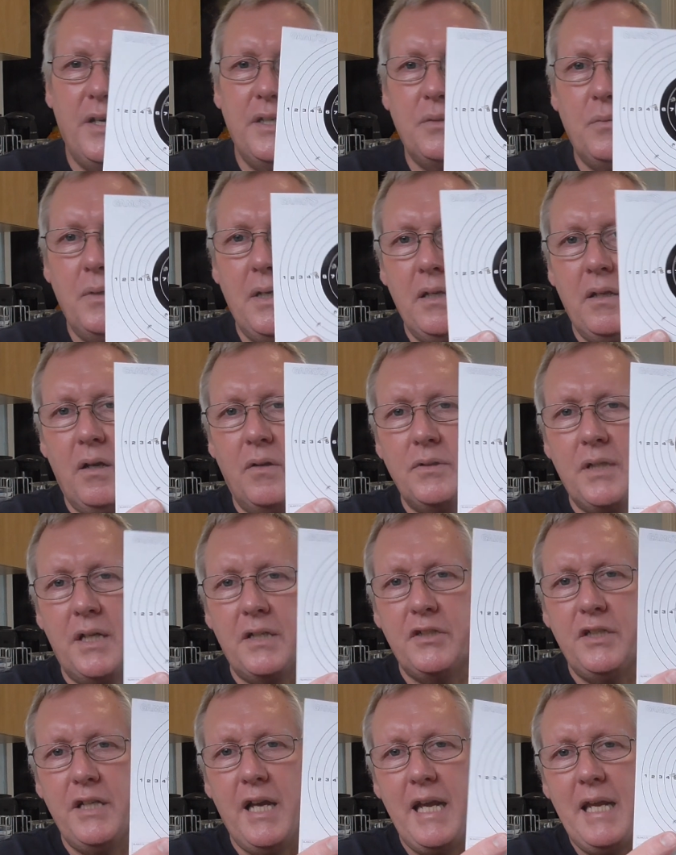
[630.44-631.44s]
as well. I was
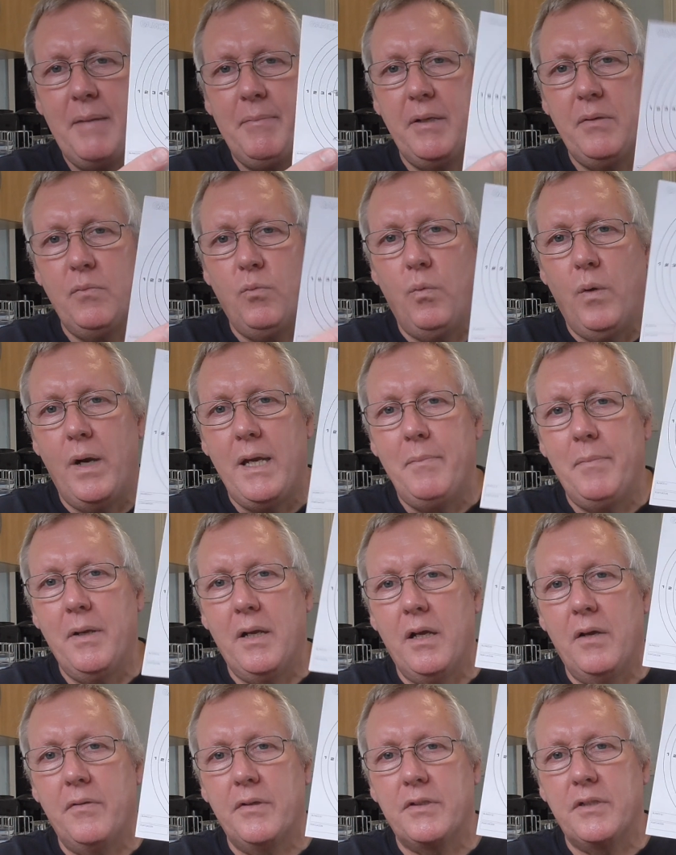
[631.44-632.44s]
actually aiming way
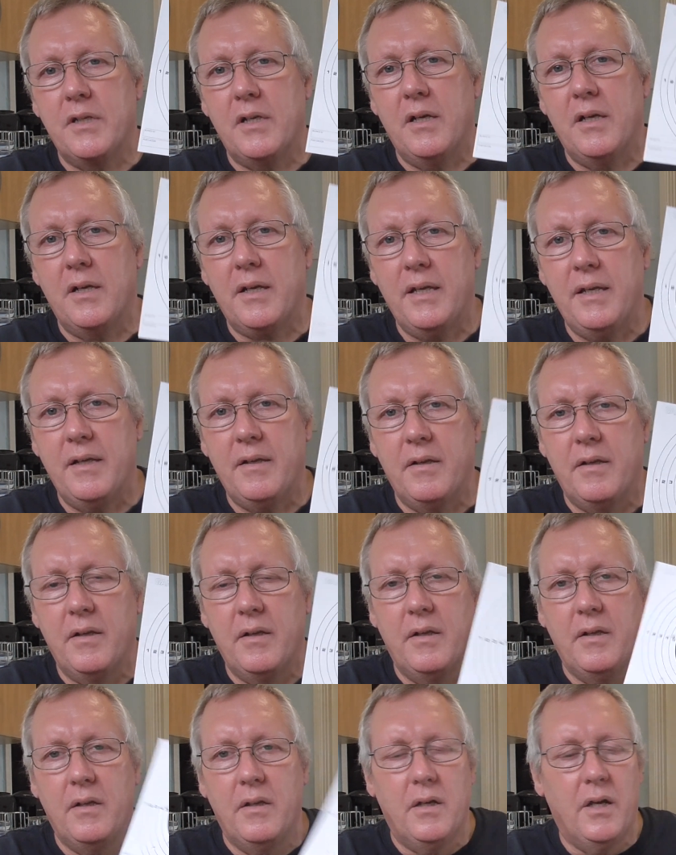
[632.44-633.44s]
below the target,
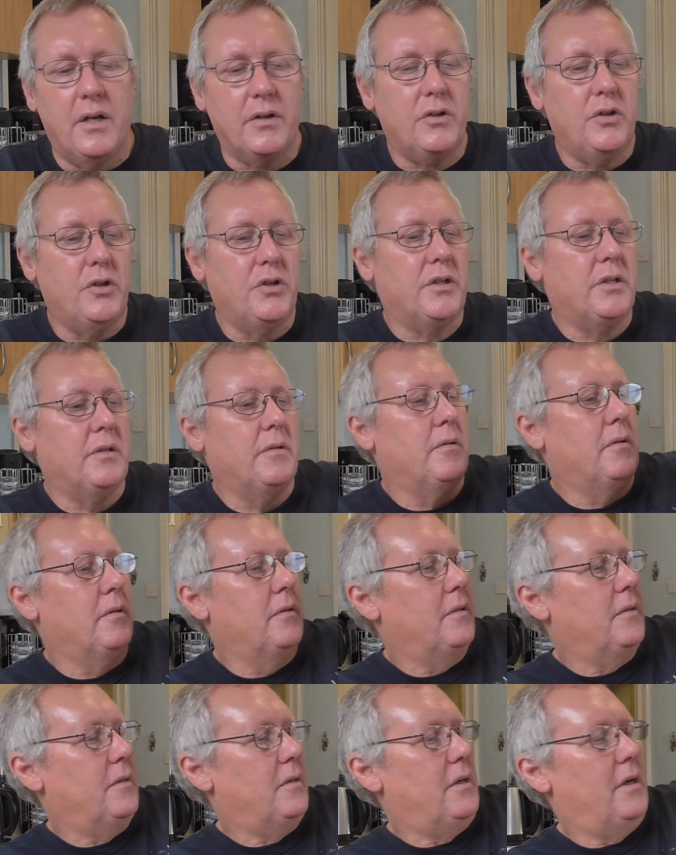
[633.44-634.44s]
a good
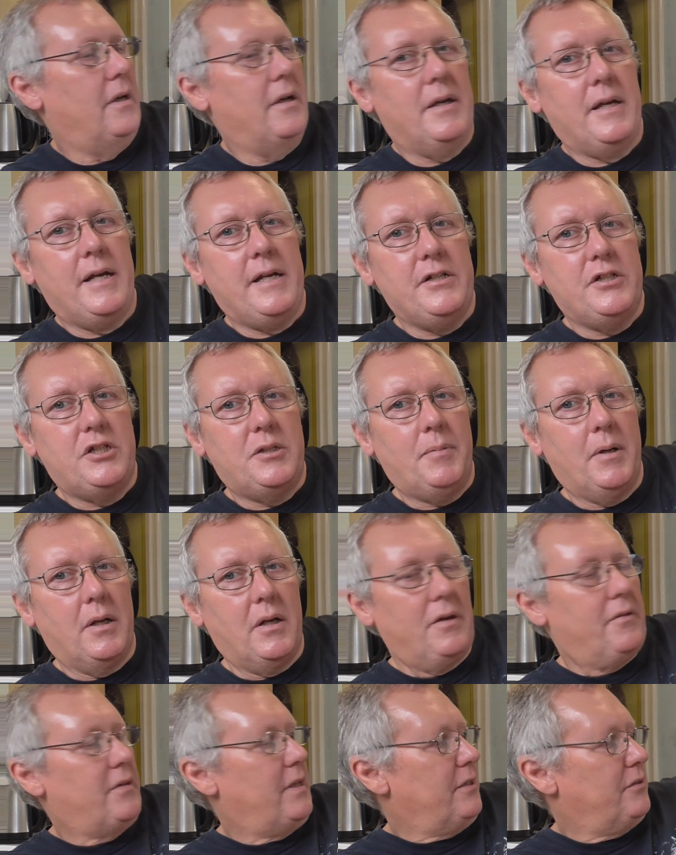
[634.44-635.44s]
inch
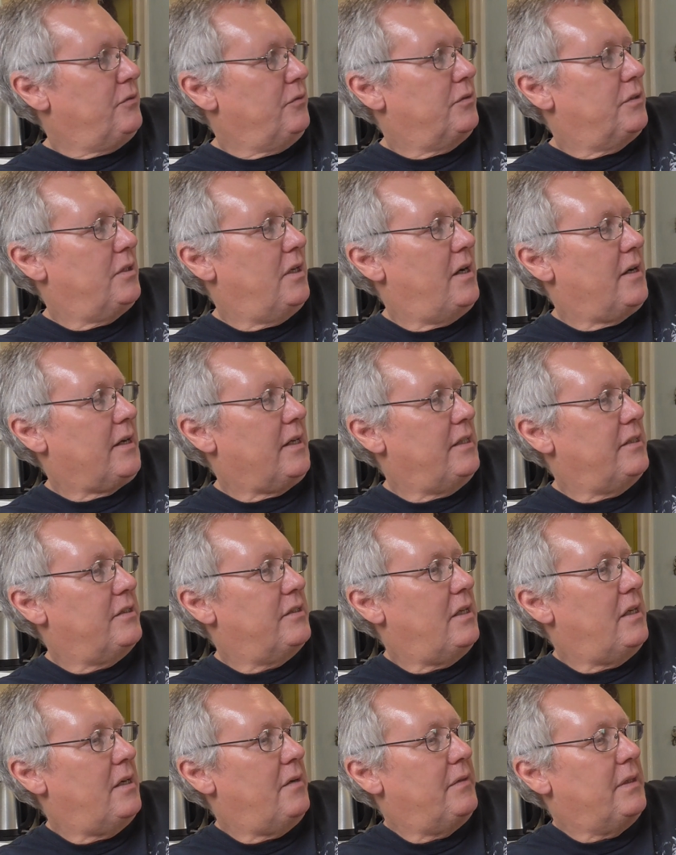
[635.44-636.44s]
below the actual target
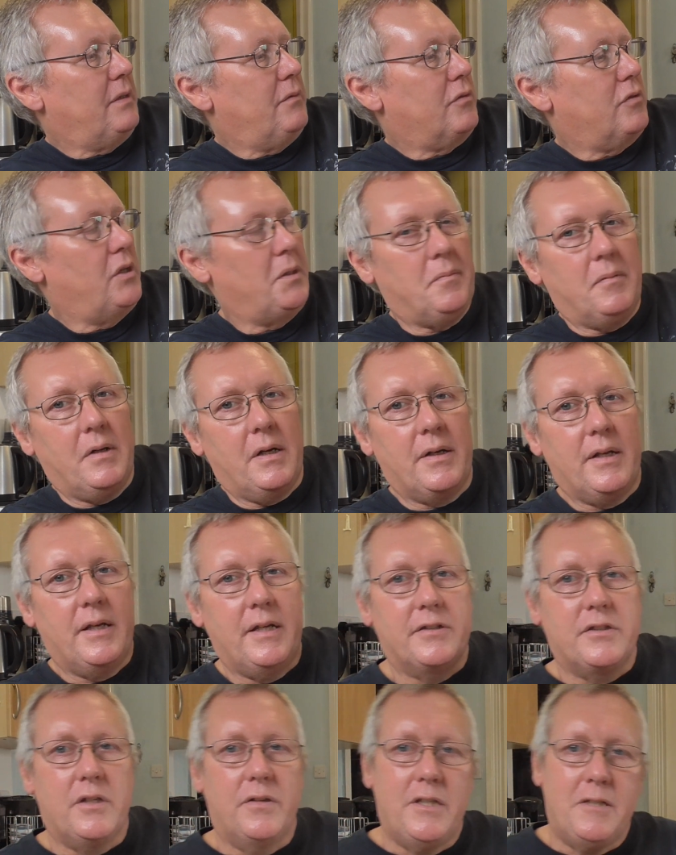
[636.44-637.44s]
itself, and they were grouped around
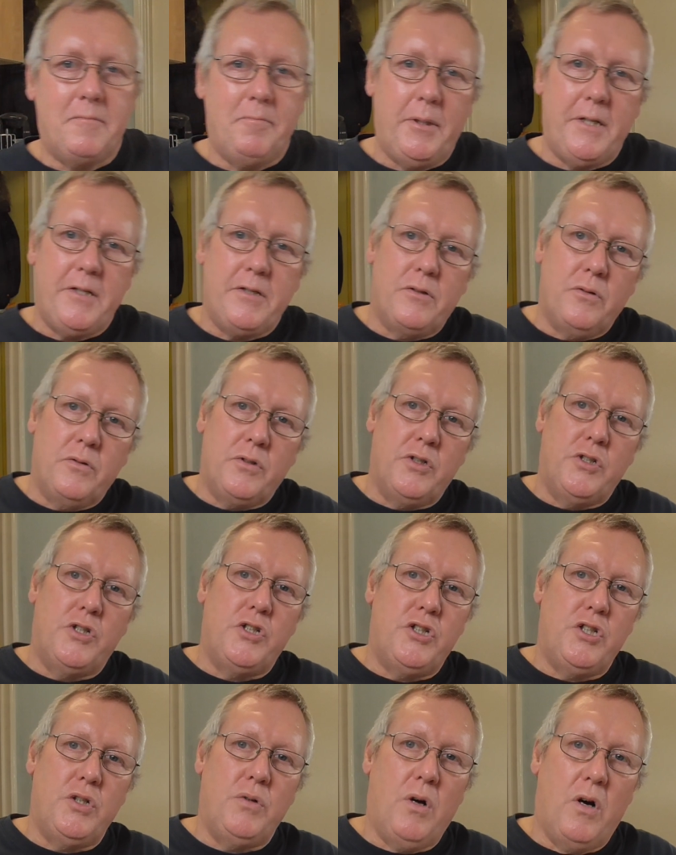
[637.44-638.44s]
here. So this pistol does
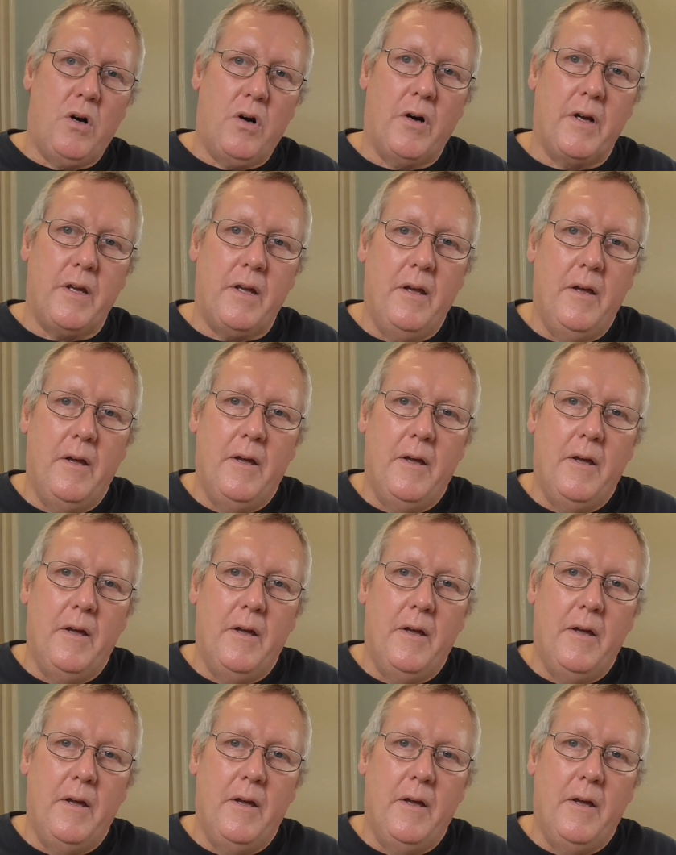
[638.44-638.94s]
shoot high.